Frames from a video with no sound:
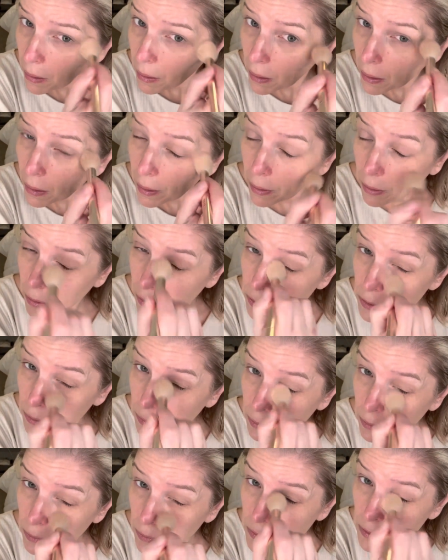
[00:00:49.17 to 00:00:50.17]
I also
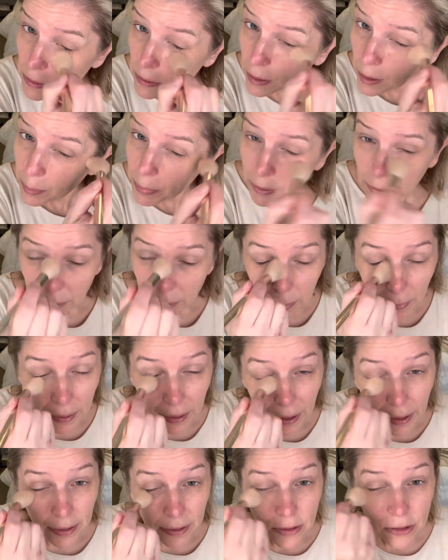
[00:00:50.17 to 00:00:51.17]
use it up under my
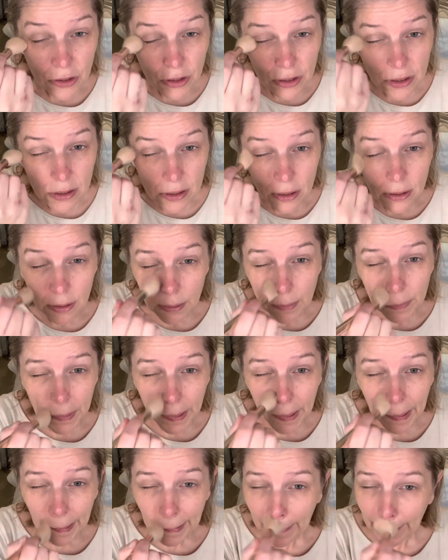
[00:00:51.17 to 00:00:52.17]
eyes just a little
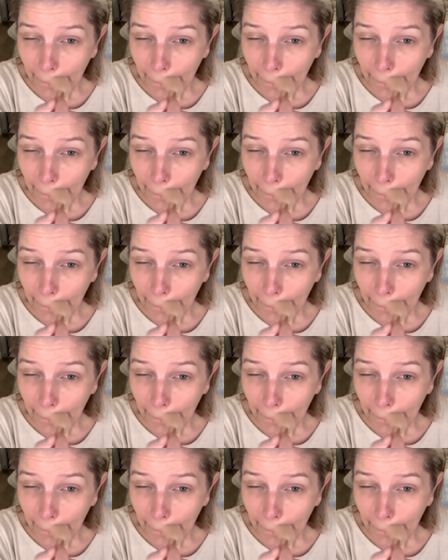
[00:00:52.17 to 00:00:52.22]
bit.